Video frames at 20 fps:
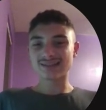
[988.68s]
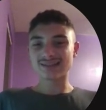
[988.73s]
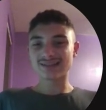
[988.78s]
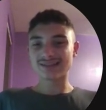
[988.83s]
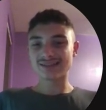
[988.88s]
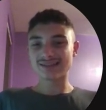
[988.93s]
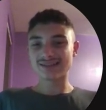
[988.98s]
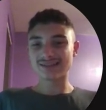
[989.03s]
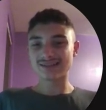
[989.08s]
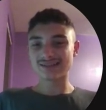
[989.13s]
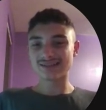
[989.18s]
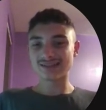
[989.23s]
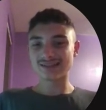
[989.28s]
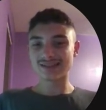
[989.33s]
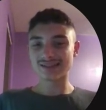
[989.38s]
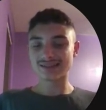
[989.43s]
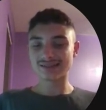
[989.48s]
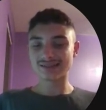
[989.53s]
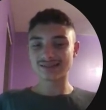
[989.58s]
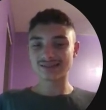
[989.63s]

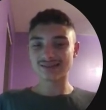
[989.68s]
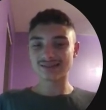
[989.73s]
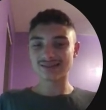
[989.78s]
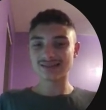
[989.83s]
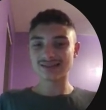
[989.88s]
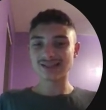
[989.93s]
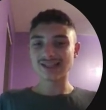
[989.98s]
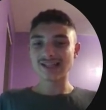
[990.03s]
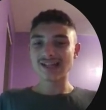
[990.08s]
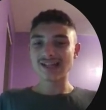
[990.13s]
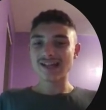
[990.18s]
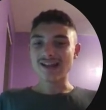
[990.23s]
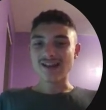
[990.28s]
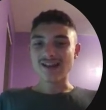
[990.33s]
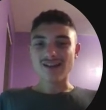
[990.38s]
Nothing is said.